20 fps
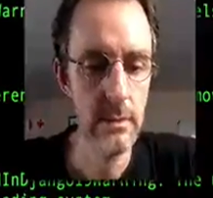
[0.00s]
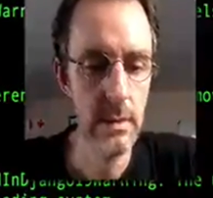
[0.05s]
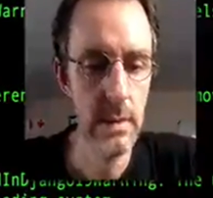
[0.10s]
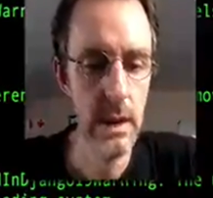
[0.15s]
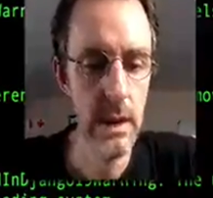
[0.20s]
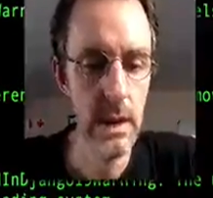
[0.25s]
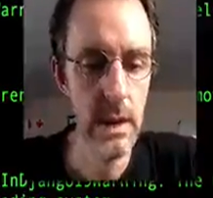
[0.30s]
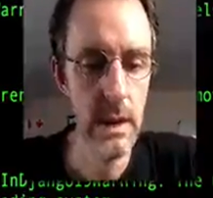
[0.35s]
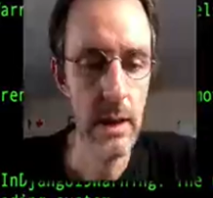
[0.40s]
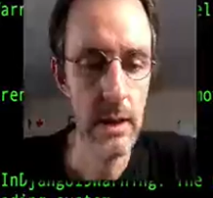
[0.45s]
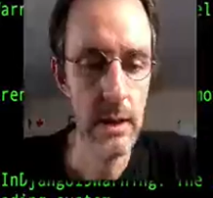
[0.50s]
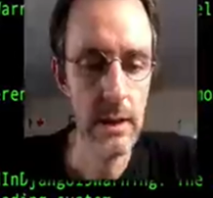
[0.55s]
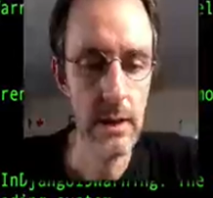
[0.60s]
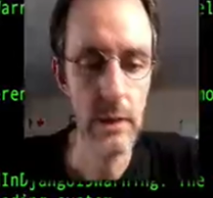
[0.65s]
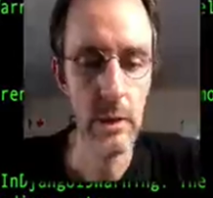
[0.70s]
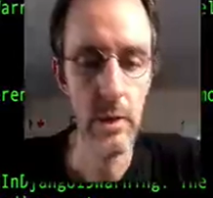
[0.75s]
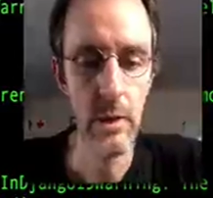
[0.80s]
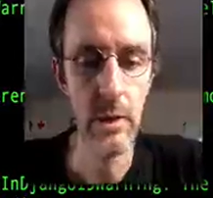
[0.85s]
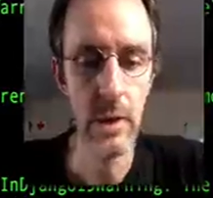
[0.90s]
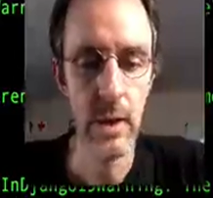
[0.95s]
and it
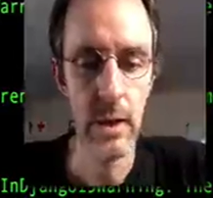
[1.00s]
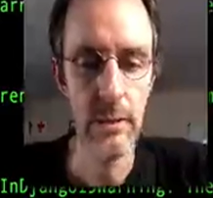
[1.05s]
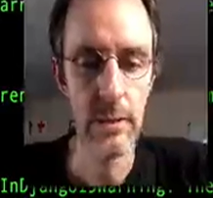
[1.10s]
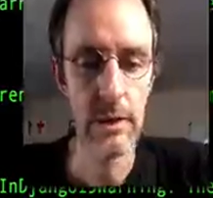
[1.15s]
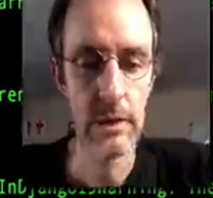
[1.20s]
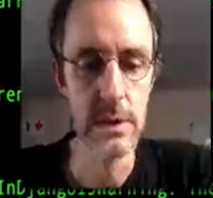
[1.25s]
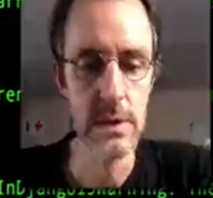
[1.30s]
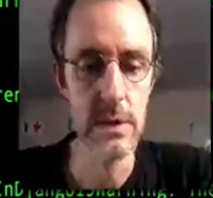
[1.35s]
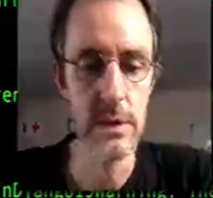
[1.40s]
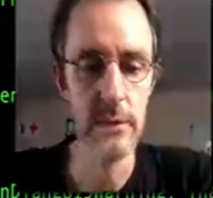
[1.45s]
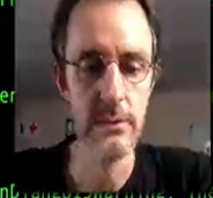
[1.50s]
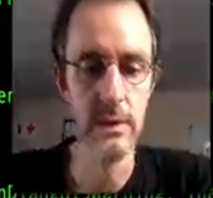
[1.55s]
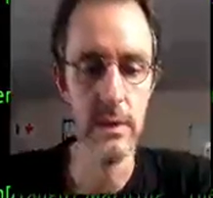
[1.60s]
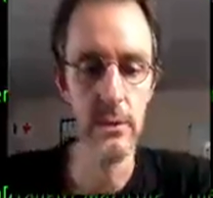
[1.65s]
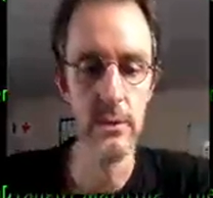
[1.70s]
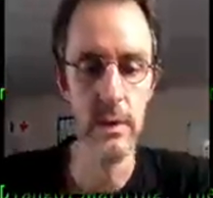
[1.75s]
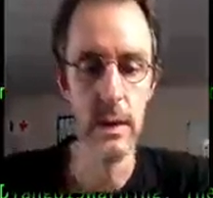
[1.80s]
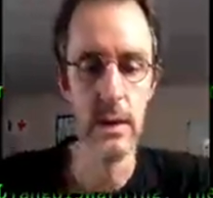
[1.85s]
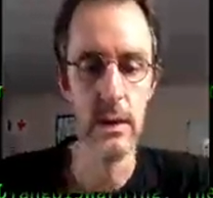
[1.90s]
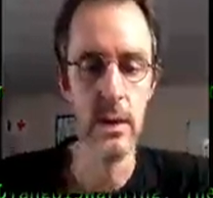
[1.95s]
will bring up the server,
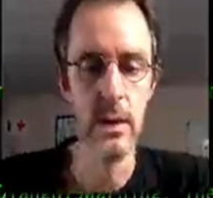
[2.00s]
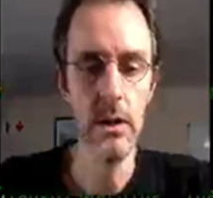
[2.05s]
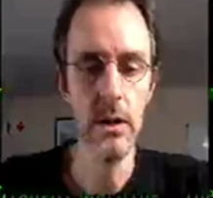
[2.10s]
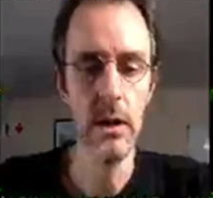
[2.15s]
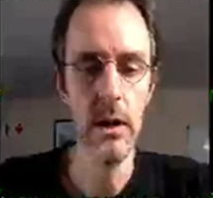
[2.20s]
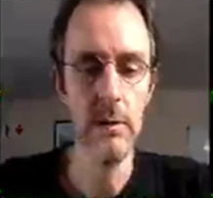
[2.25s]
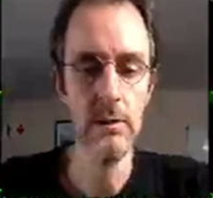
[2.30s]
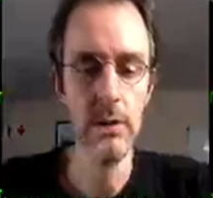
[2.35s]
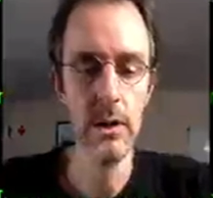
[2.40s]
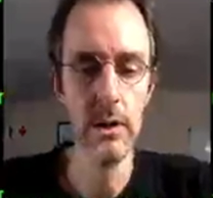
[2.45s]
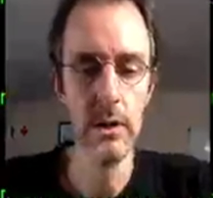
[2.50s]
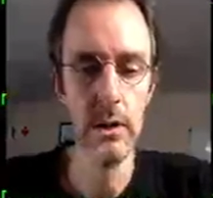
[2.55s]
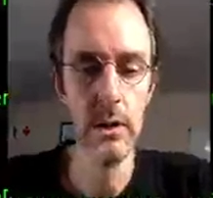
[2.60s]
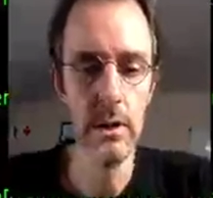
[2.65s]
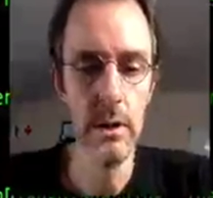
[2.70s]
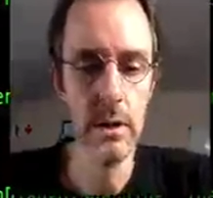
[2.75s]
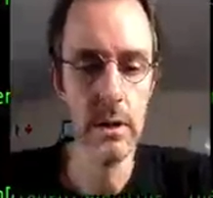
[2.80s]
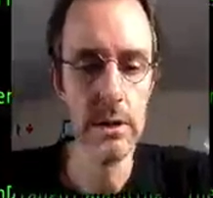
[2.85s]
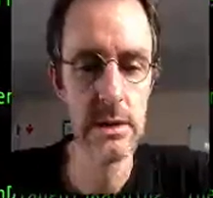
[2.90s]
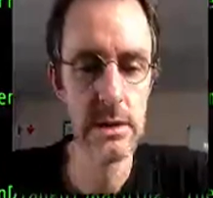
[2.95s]
and we can go and have a
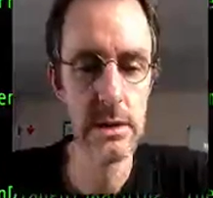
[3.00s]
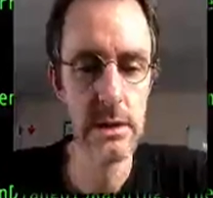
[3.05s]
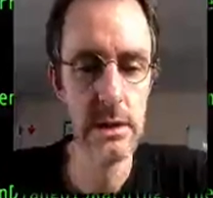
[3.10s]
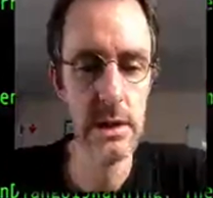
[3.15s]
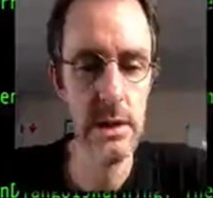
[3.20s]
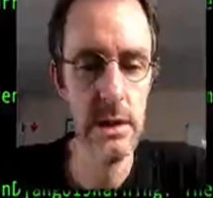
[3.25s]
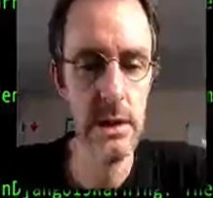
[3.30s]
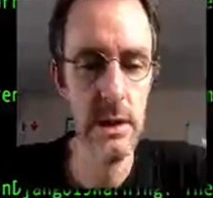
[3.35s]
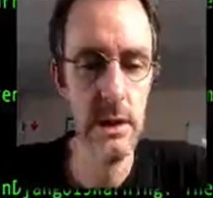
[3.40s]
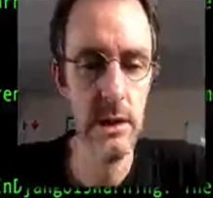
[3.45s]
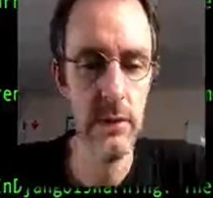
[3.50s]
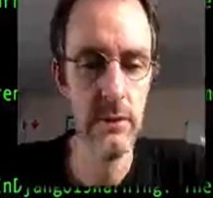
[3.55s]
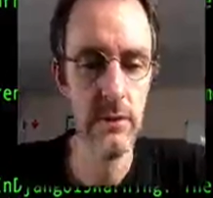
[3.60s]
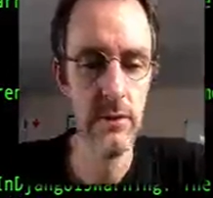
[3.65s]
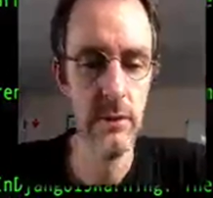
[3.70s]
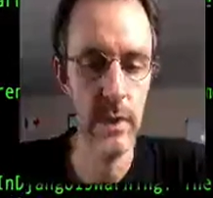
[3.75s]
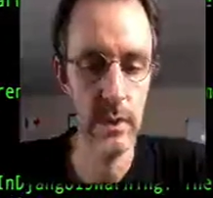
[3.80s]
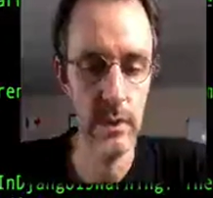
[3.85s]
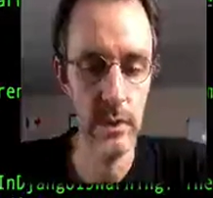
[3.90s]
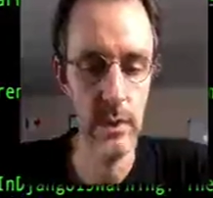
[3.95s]
look and see if
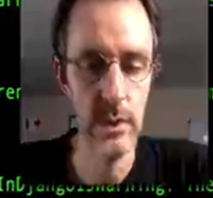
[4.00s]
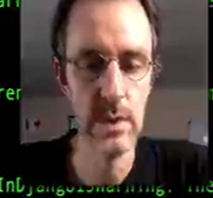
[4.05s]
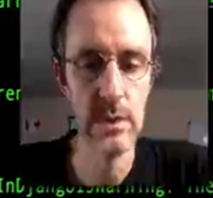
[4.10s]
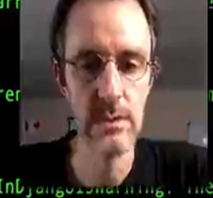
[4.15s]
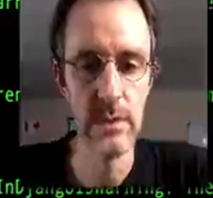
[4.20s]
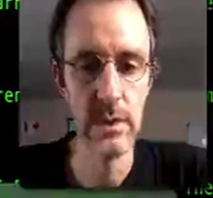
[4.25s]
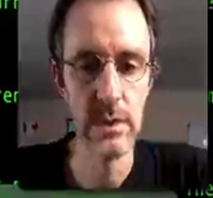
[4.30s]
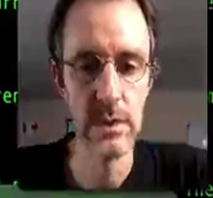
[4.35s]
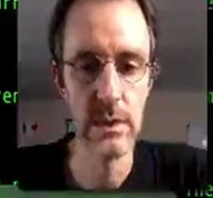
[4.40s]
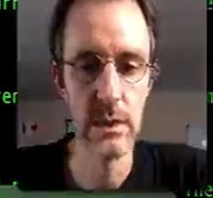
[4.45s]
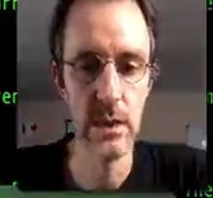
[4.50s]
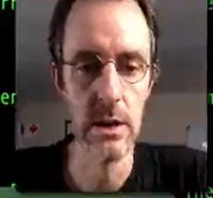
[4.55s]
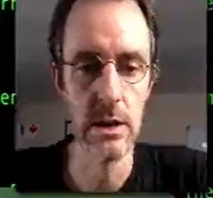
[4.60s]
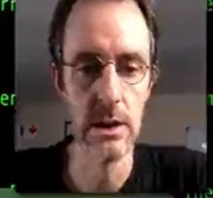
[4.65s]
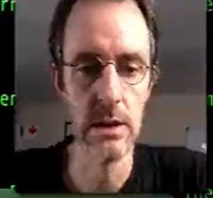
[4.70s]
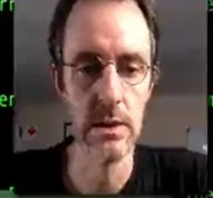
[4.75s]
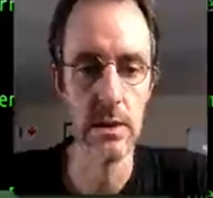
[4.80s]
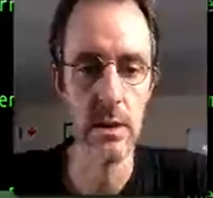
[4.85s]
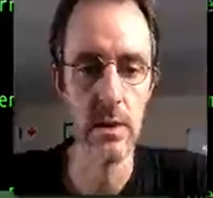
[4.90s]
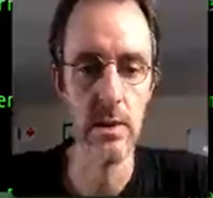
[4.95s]
that works by just going
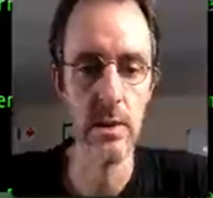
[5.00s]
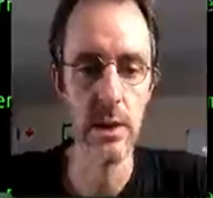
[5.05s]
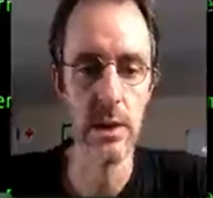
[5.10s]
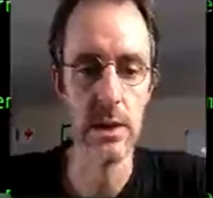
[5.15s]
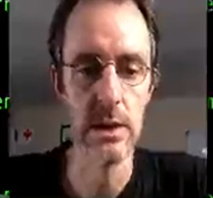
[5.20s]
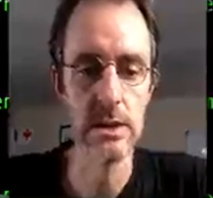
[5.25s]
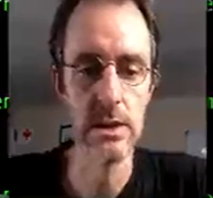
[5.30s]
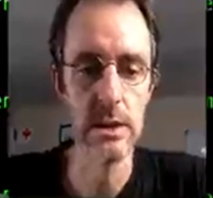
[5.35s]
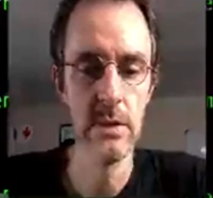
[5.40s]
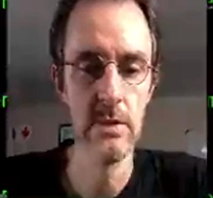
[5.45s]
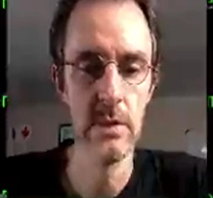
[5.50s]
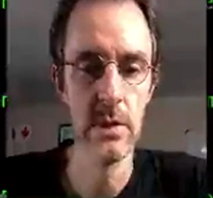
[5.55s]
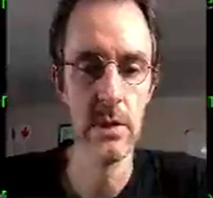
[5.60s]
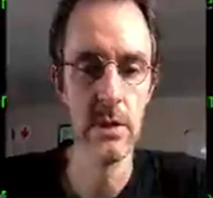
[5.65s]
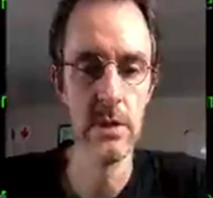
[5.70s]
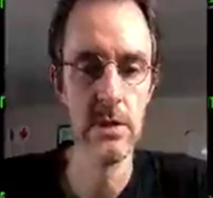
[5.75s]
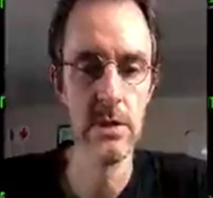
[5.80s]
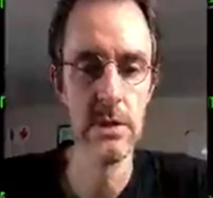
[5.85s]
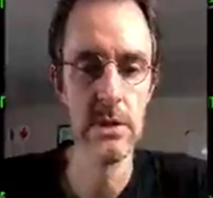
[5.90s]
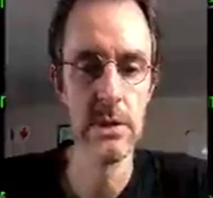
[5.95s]
to our browser, and we're going to
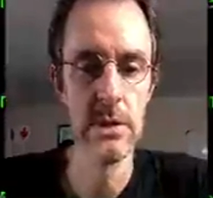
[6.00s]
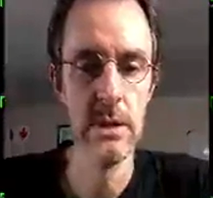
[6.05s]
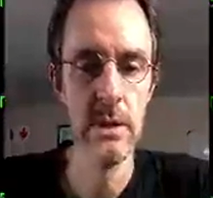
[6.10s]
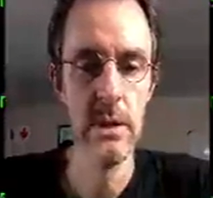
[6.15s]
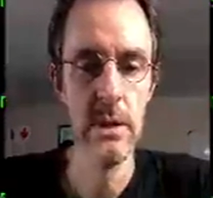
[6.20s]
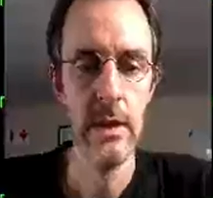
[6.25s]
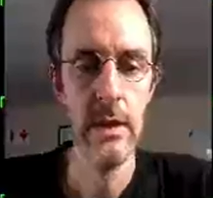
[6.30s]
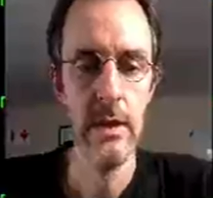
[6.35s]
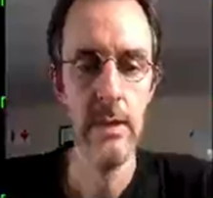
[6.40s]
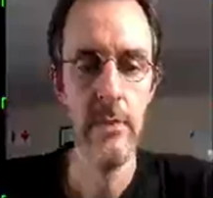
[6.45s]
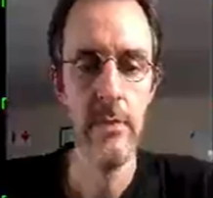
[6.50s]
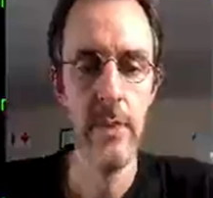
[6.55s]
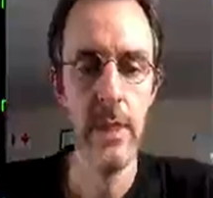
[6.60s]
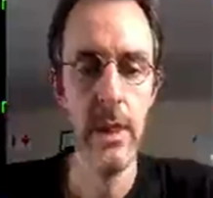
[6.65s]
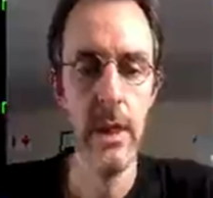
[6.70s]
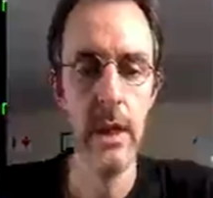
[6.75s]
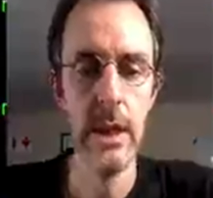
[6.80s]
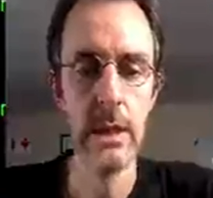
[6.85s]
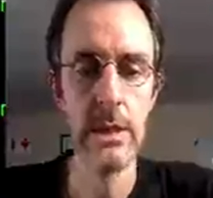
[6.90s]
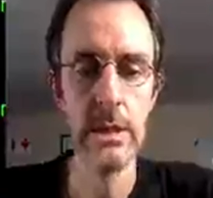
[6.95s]
use
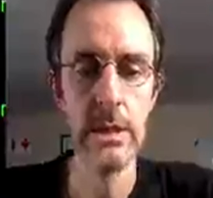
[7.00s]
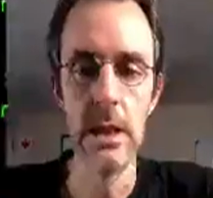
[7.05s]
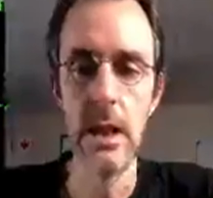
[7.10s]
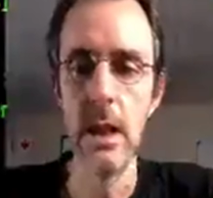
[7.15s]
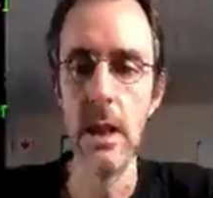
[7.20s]
that